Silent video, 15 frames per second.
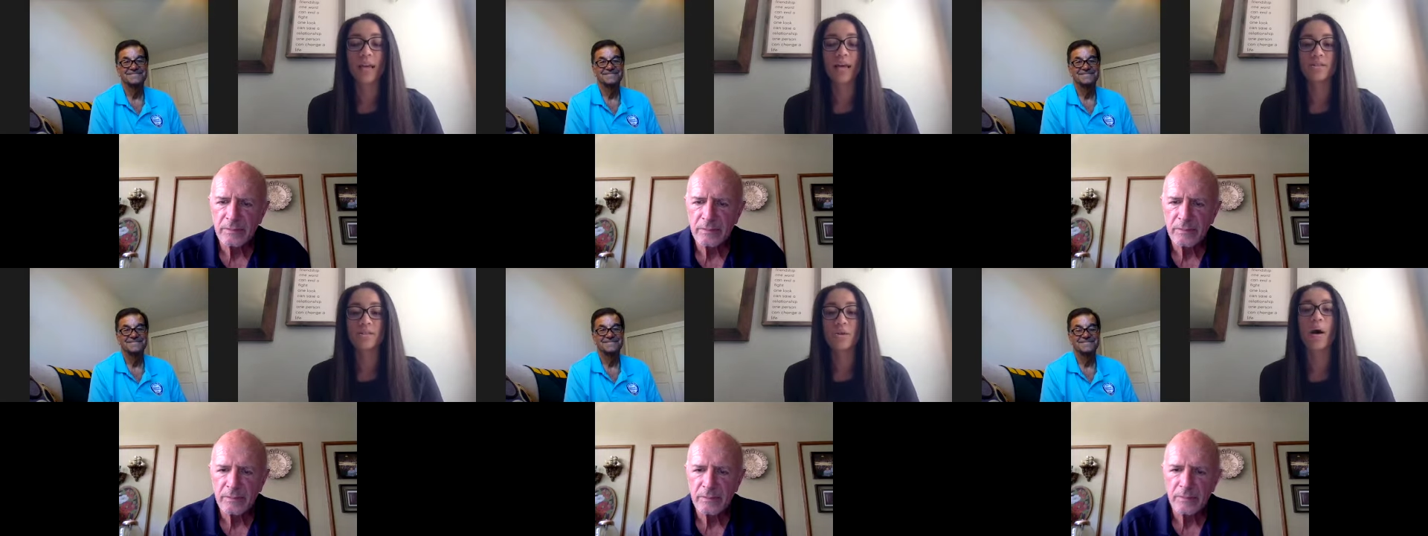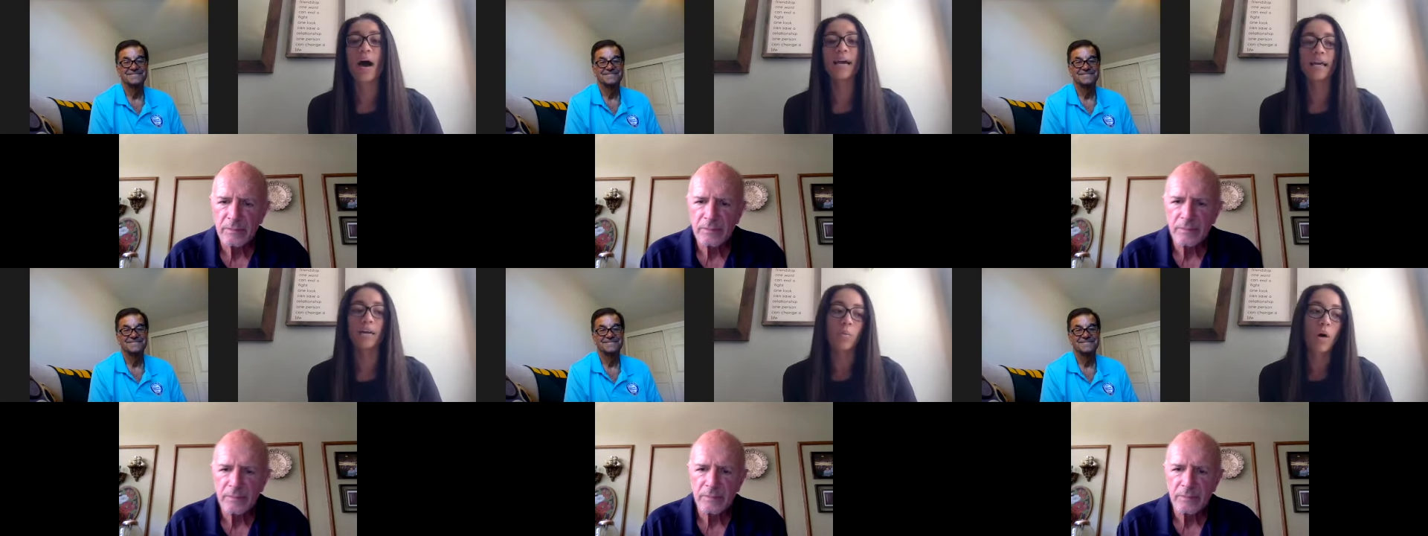Speaker 1: And so
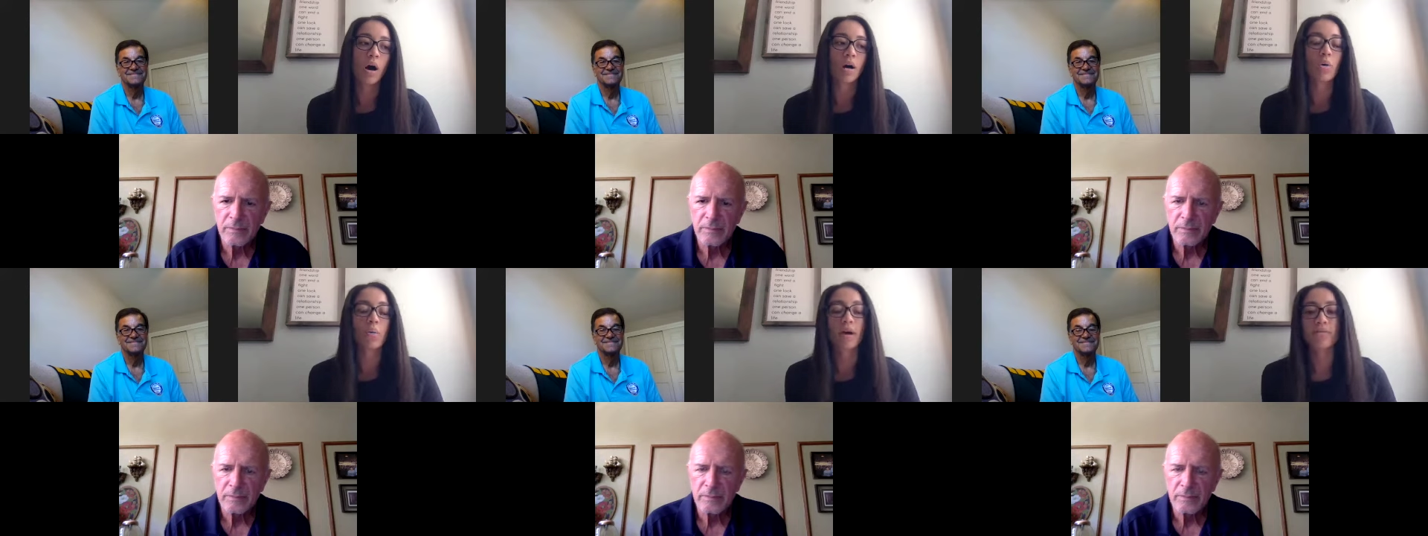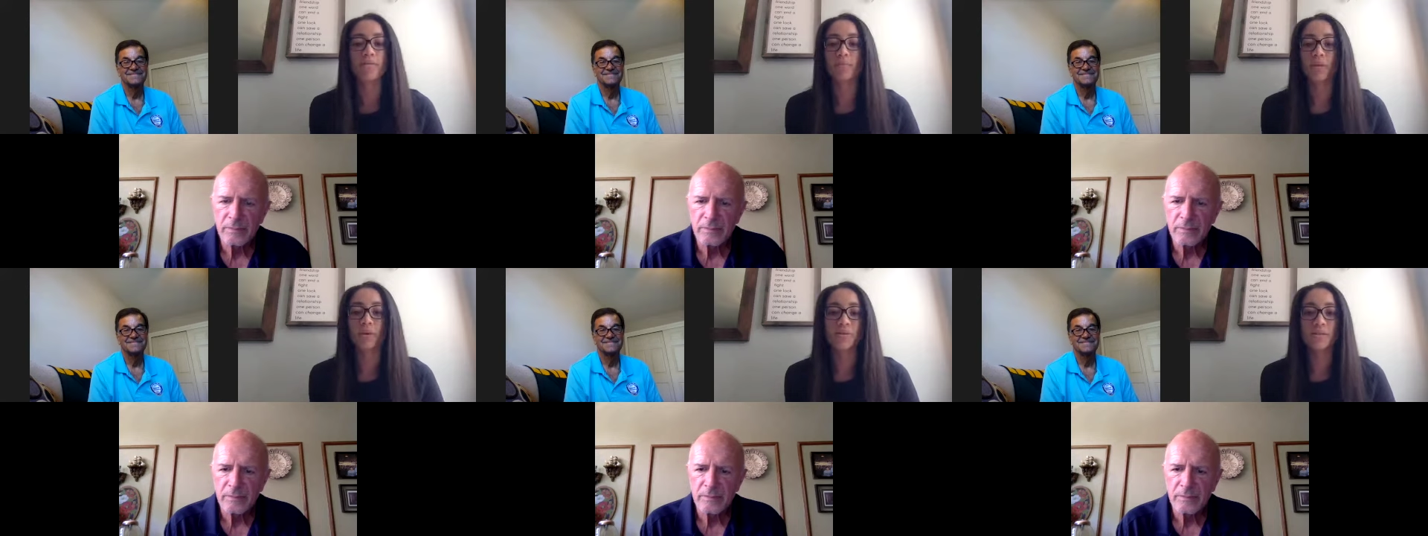I can walk away
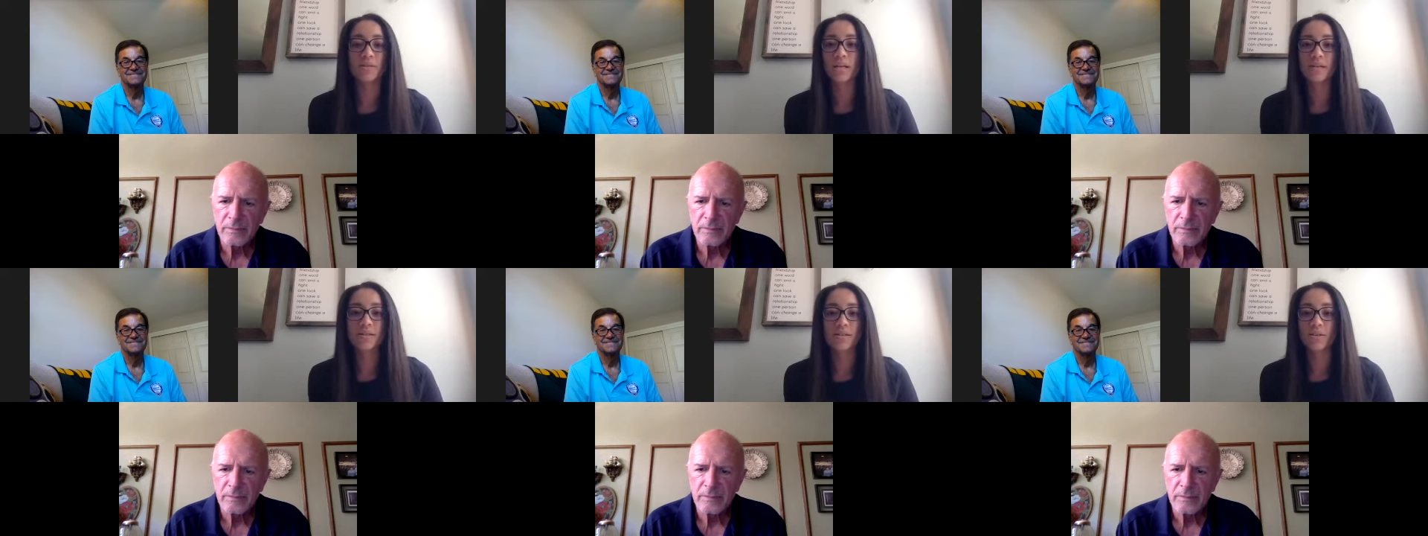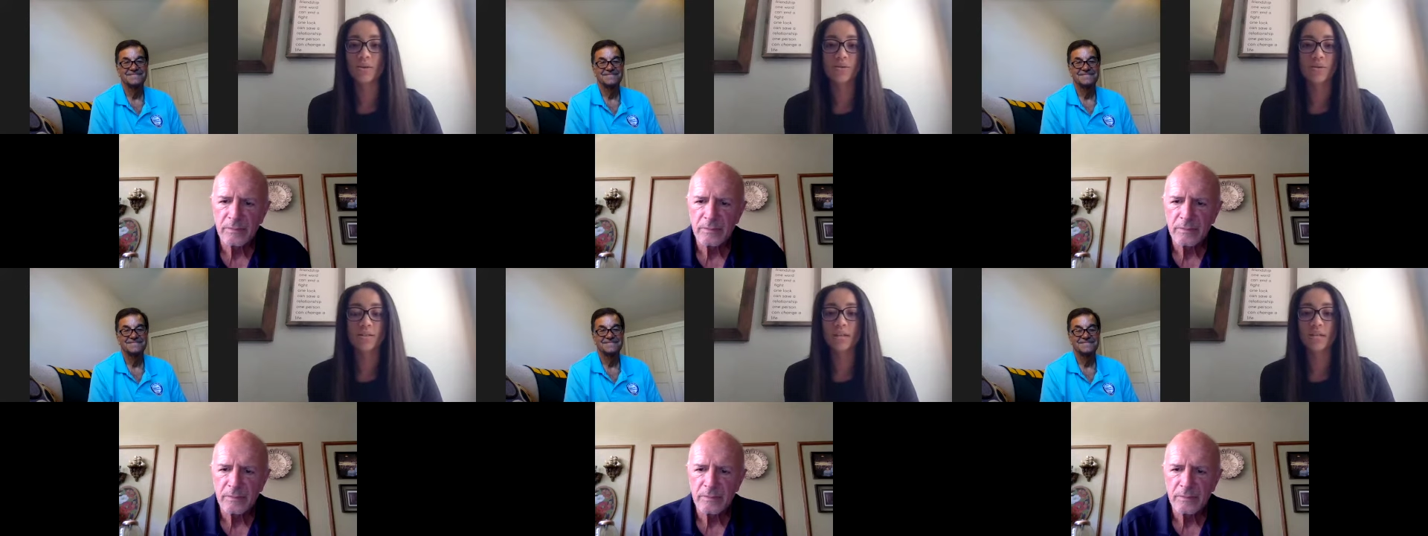from those things because
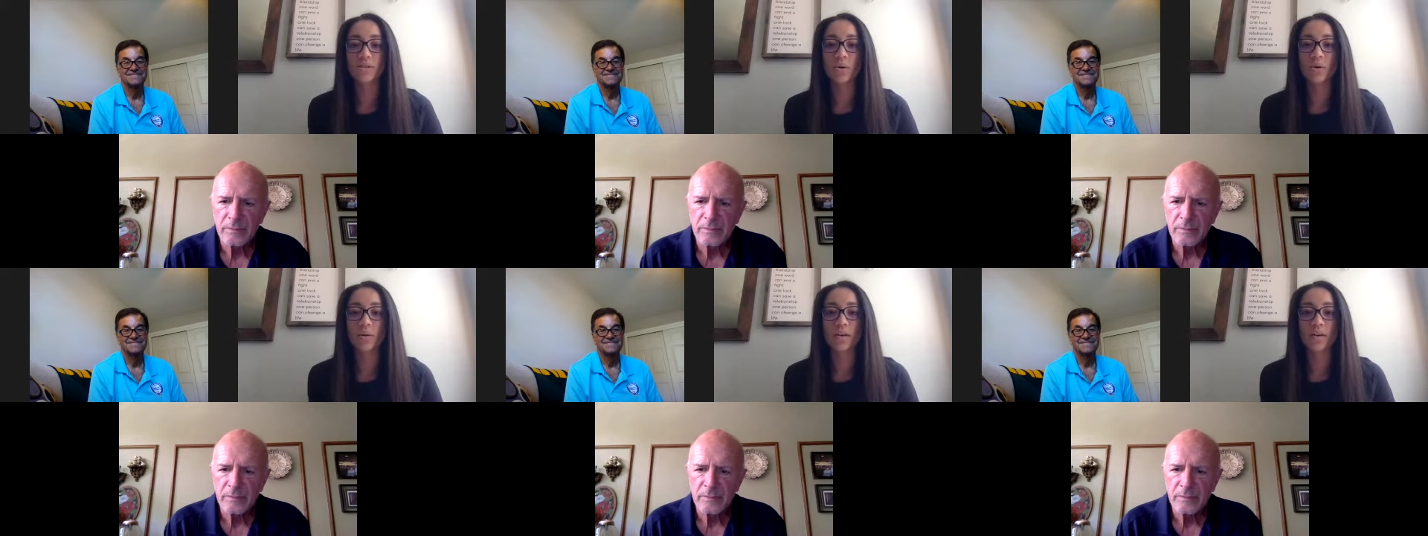those things don't